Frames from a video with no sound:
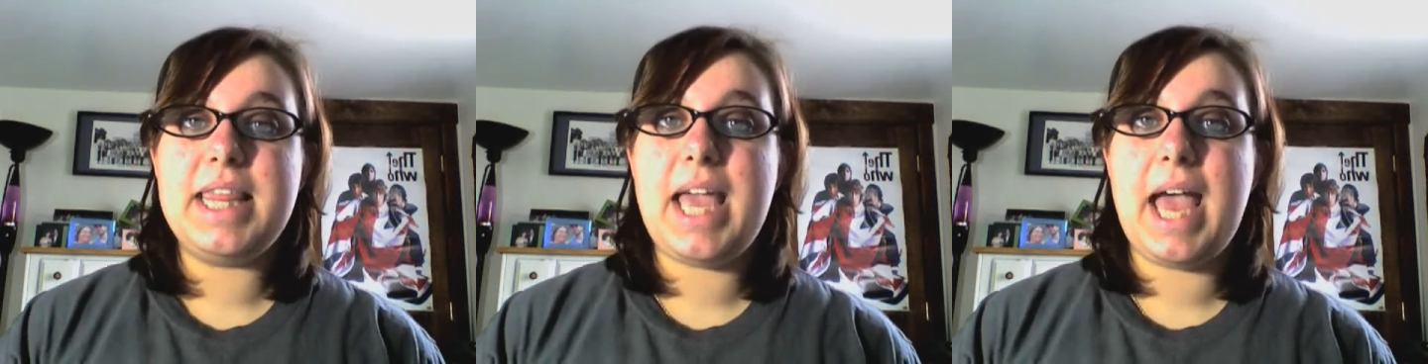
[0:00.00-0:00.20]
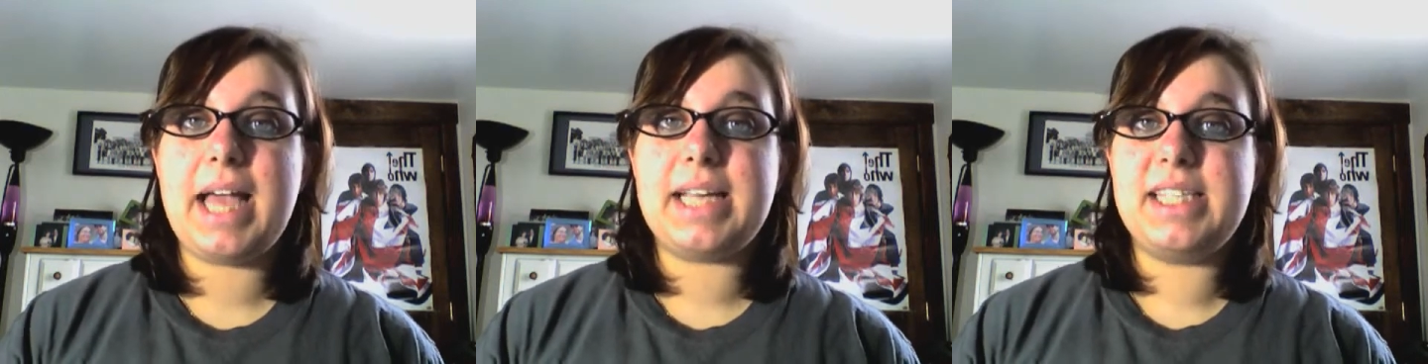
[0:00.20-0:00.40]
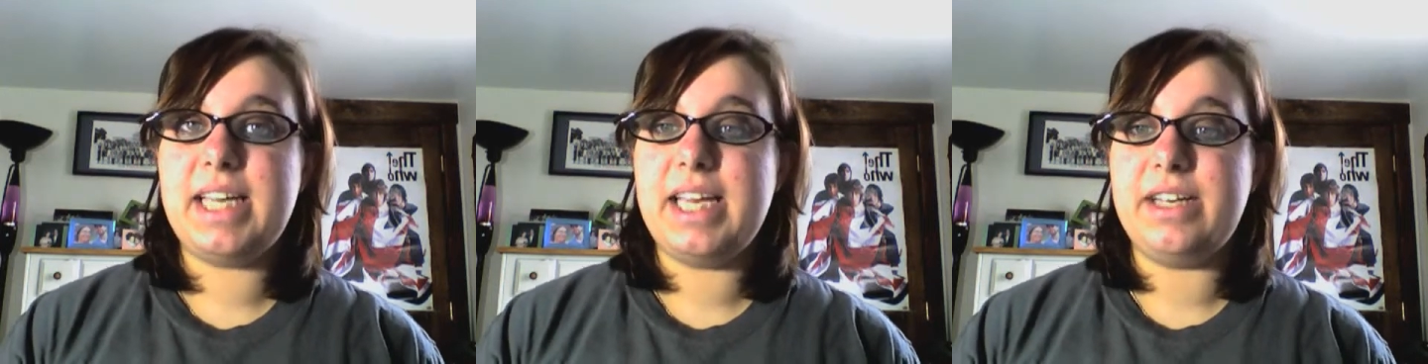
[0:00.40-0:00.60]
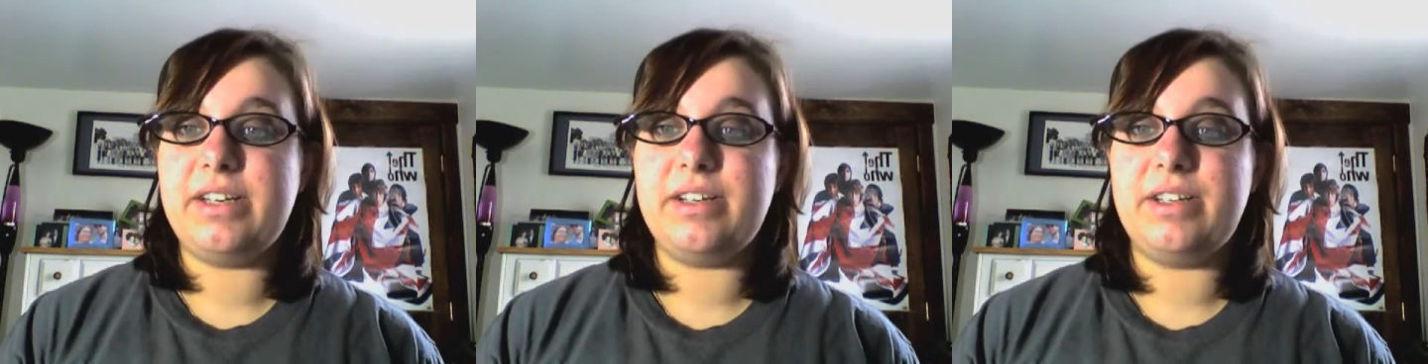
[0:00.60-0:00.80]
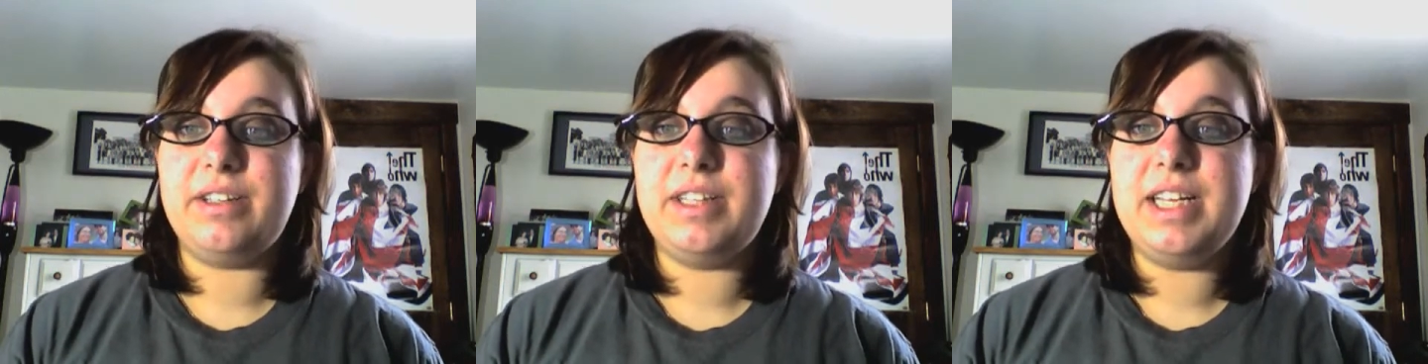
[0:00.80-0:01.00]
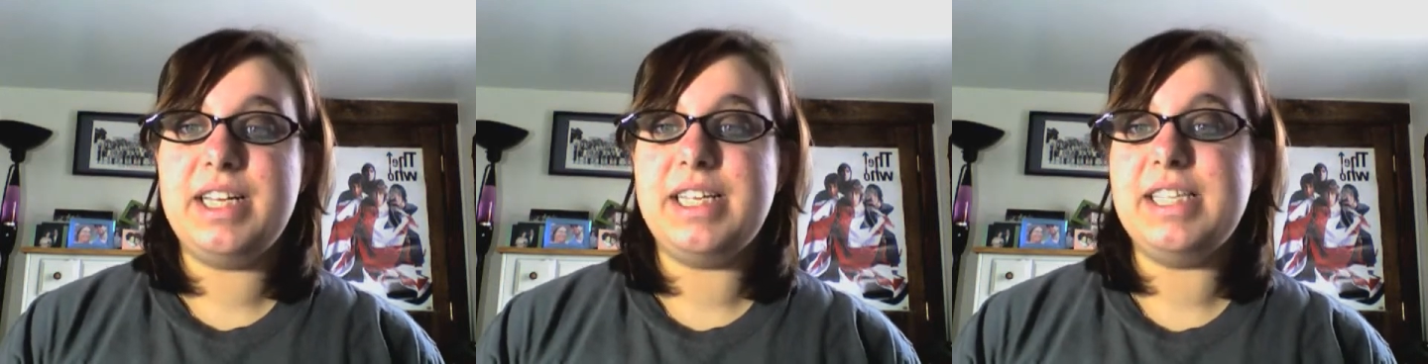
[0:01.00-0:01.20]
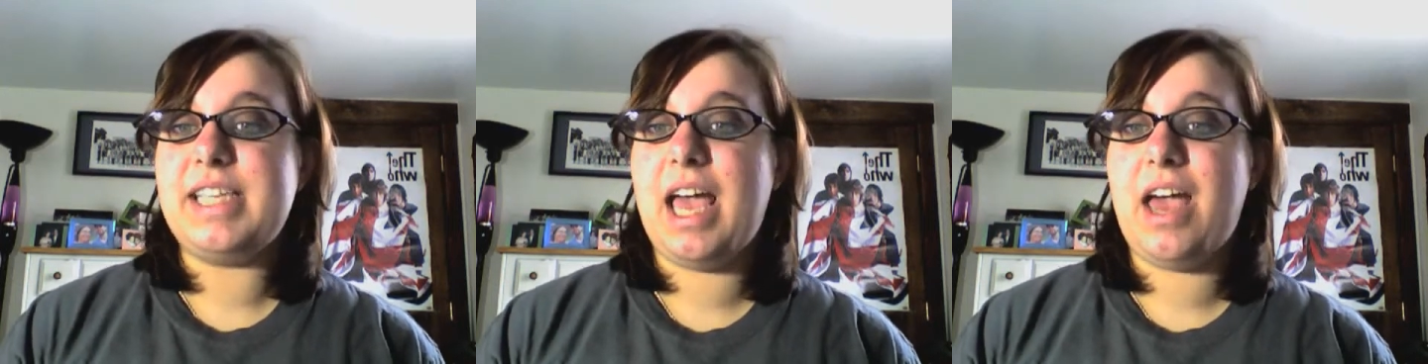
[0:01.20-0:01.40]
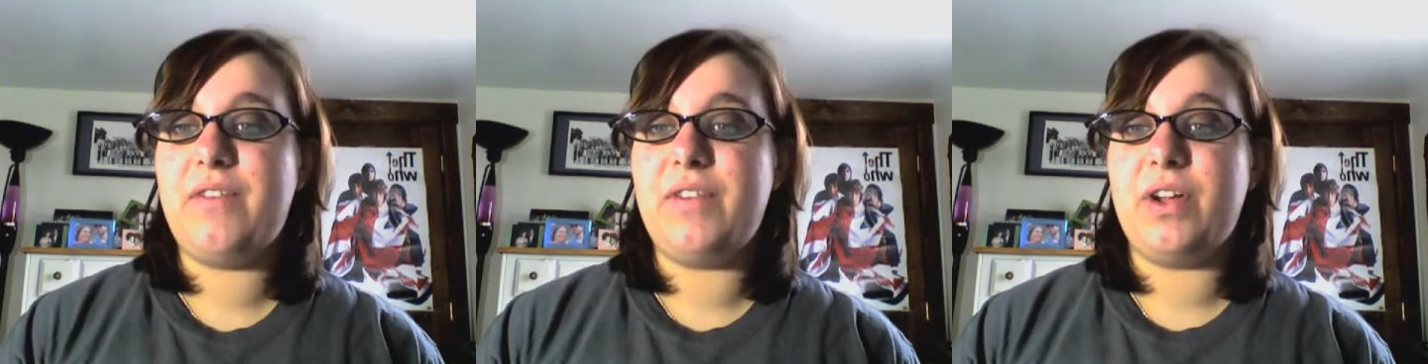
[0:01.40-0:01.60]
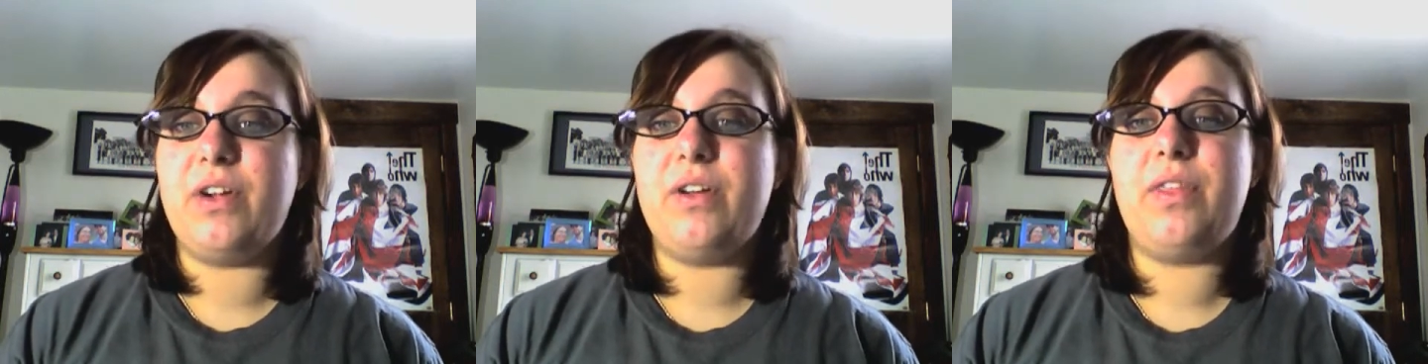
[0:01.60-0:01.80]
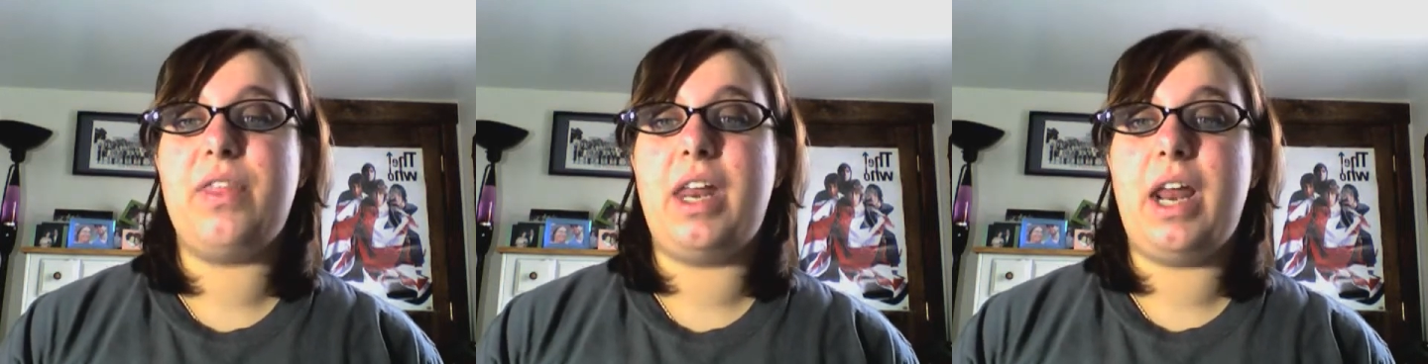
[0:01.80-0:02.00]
The axe handle is heavier